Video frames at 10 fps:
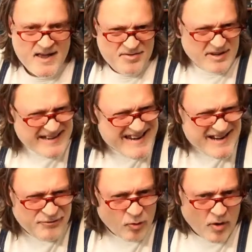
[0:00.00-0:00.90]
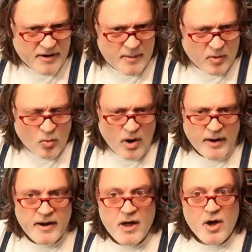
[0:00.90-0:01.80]
the need for it, number one.
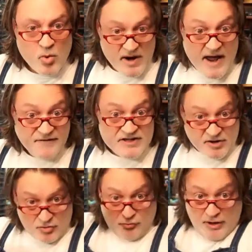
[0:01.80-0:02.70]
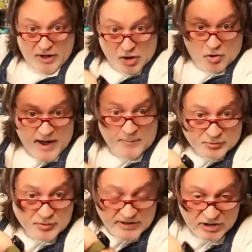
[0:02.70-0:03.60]
What I've seen are really cramped,
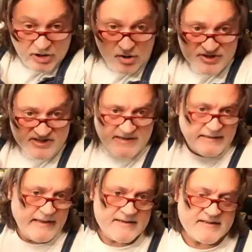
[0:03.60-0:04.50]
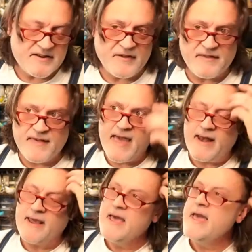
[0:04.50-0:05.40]
really low ceiling, stuff like that.
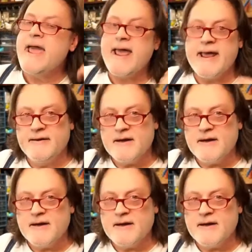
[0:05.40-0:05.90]
And